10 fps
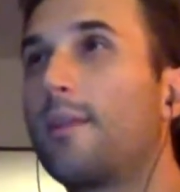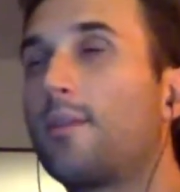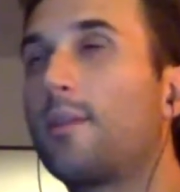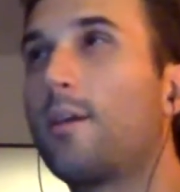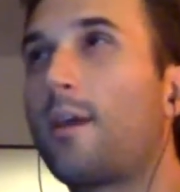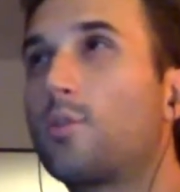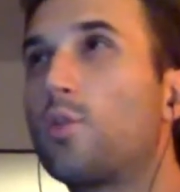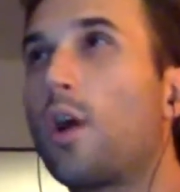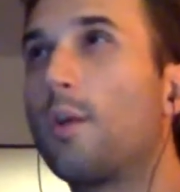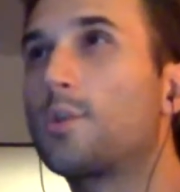now you have two
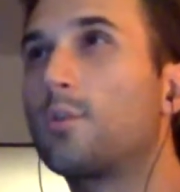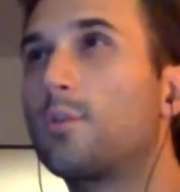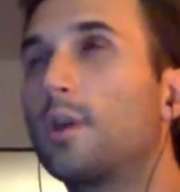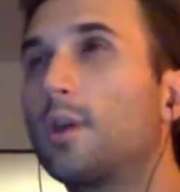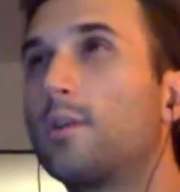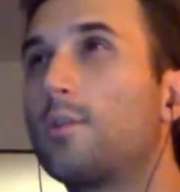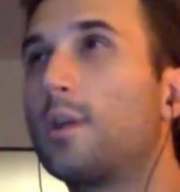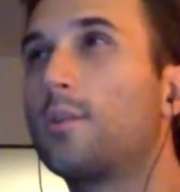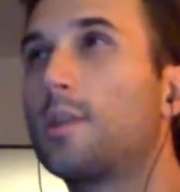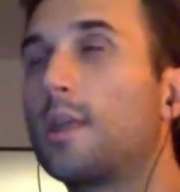hubs to
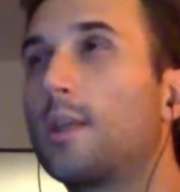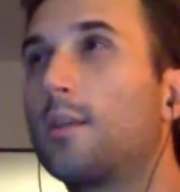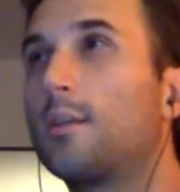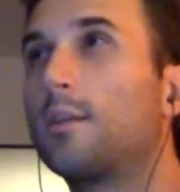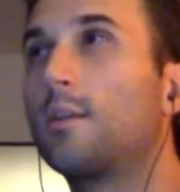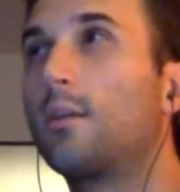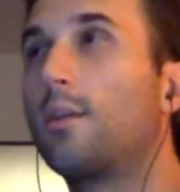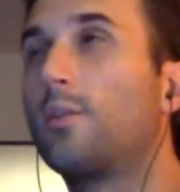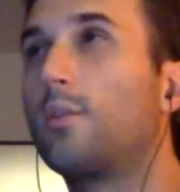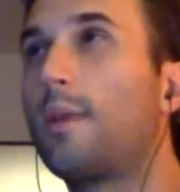entertain or
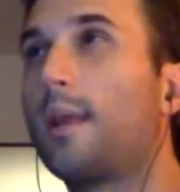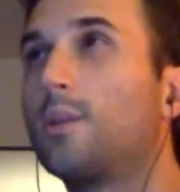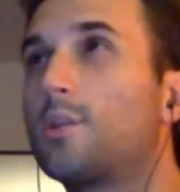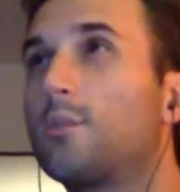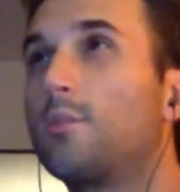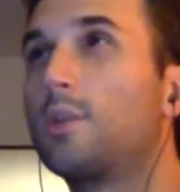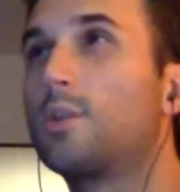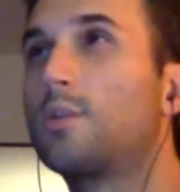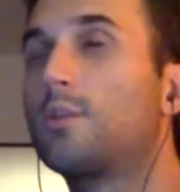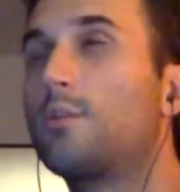to manage,
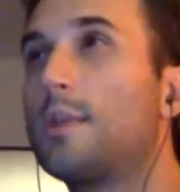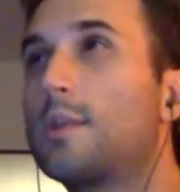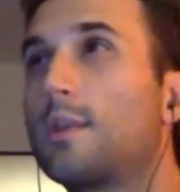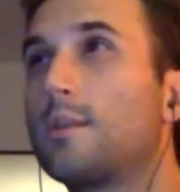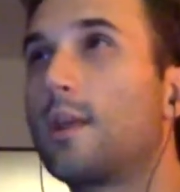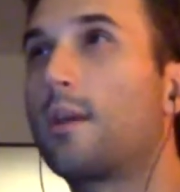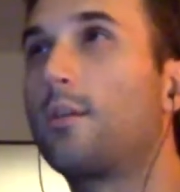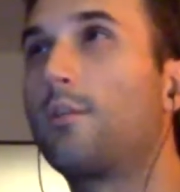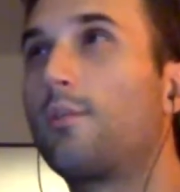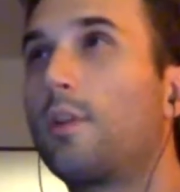which to me sounds like an
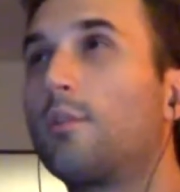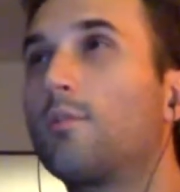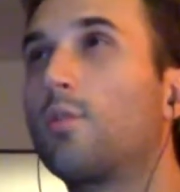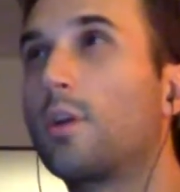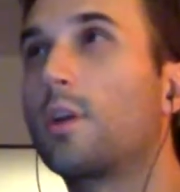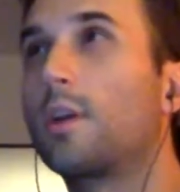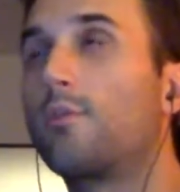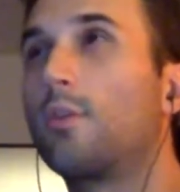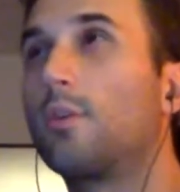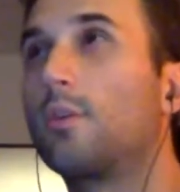awful lot of work if
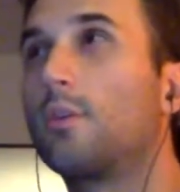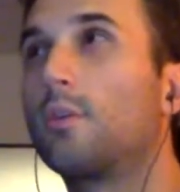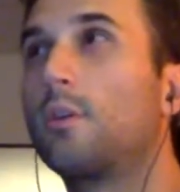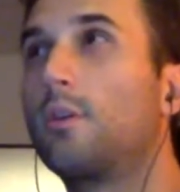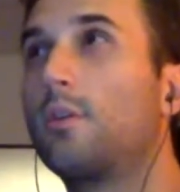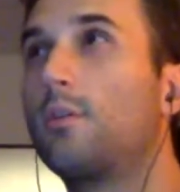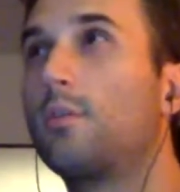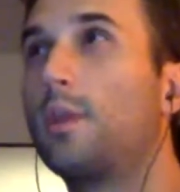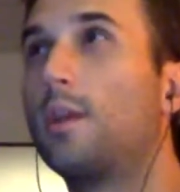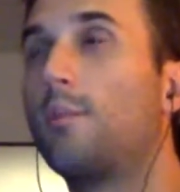you're to
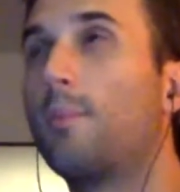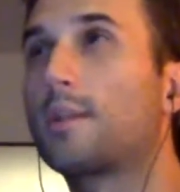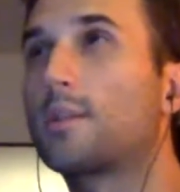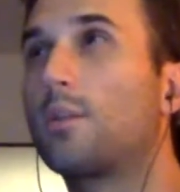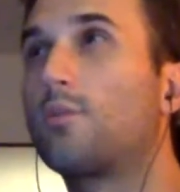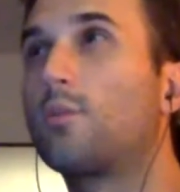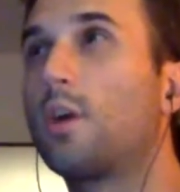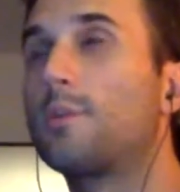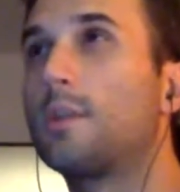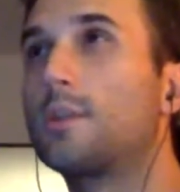be ambassador of two
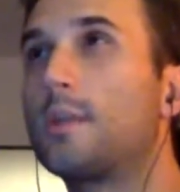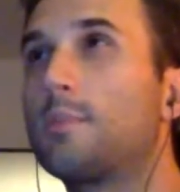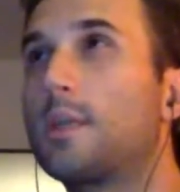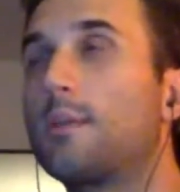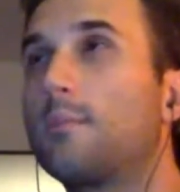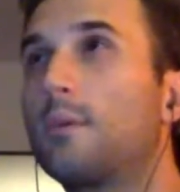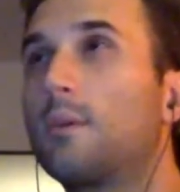hubs at the same time.